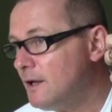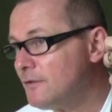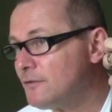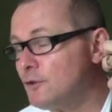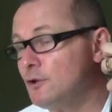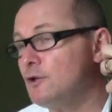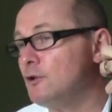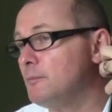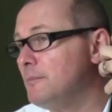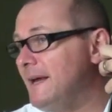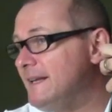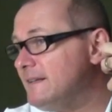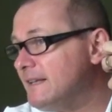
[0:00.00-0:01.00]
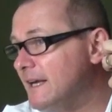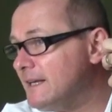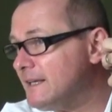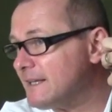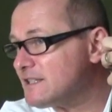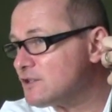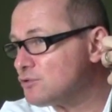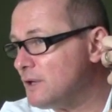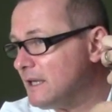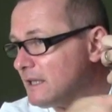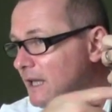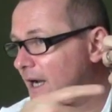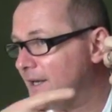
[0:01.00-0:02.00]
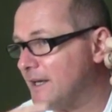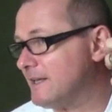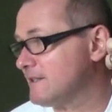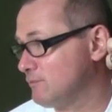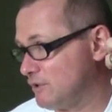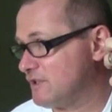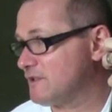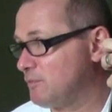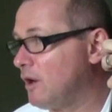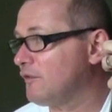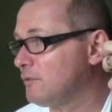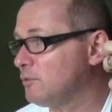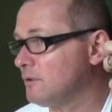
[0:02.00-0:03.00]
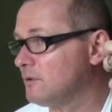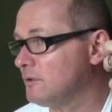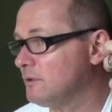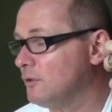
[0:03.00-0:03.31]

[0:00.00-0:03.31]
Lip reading: So you'll maintain that straight line as much as possible.